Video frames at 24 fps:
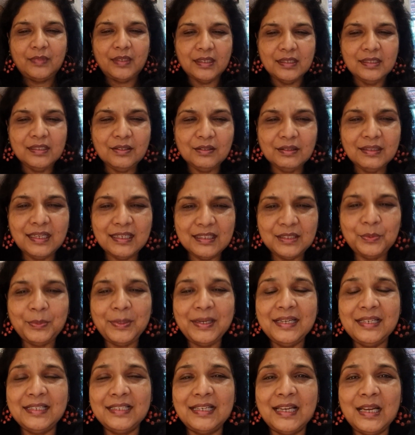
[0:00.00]
so that's why
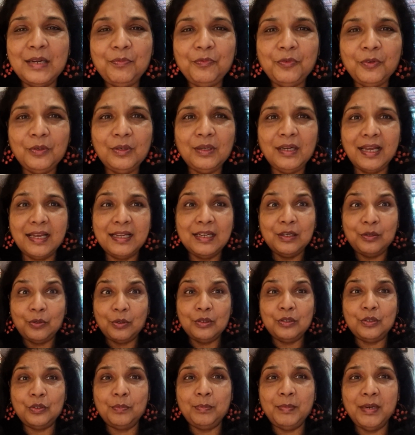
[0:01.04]
it's helpful and it
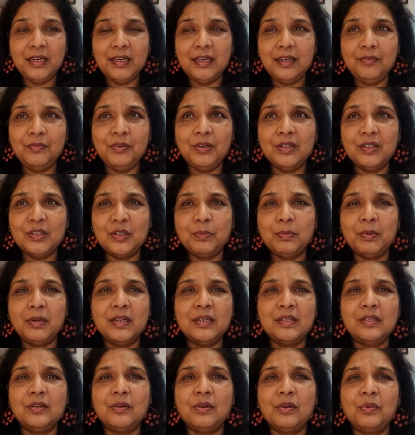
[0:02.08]
also may give you
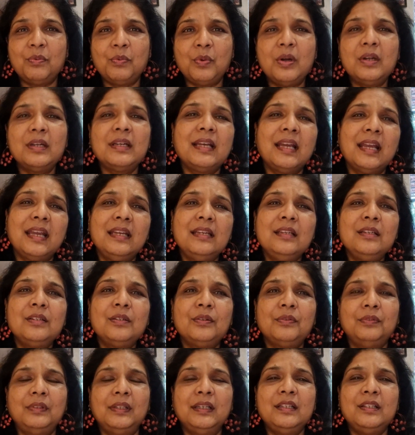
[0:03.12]
inspiration on what kinds
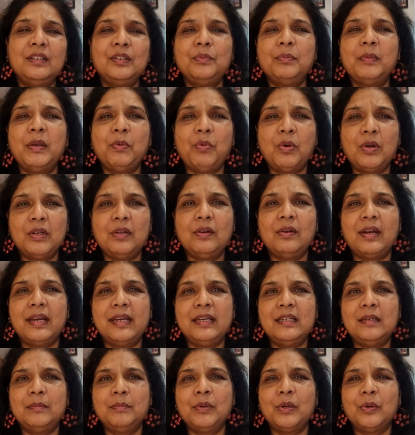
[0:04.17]
of things you may want to
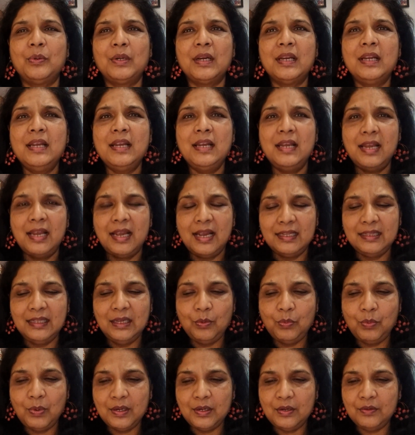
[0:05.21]
write about i
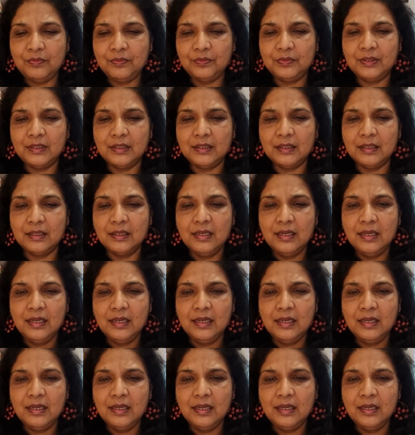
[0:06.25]
think one of the